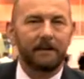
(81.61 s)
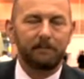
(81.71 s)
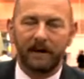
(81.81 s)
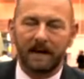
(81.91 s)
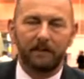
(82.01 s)

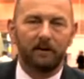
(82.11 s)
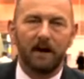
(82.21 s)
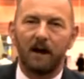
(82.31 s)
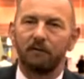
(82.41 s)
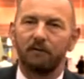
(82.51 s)
pick up a
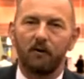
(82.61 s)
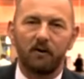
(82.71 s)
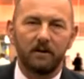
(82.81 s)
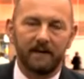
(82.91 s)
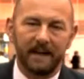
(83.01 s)
crown
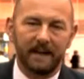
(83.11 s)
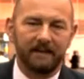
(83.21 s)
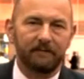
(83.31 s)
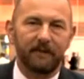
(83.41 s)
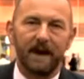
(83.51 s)
form
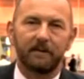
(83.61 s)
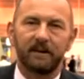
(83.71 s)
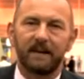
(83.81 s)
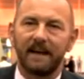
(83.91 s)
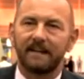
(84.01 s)
and
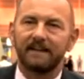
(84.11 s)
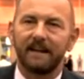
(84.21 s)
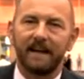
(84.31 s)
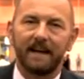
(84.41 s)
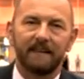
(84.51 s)
fabricate
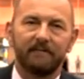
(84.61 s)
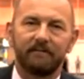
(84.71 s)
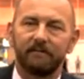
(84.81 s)
a